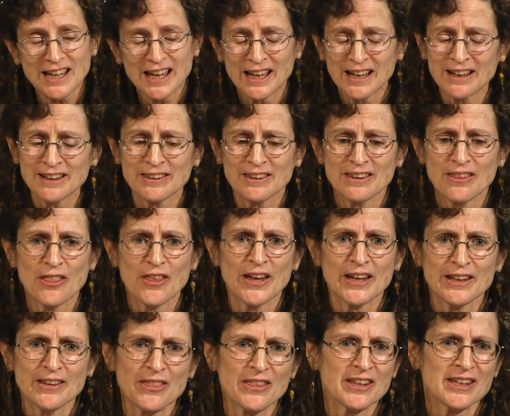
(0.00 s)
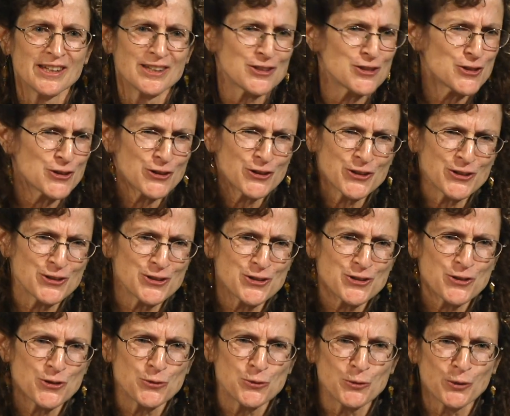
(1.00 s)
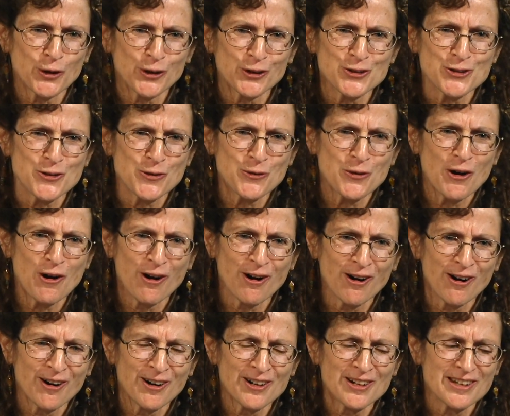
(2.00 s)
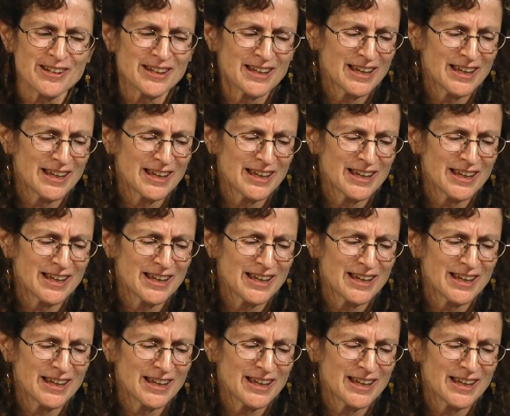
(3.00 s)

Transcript: and thank the interns who work so hard.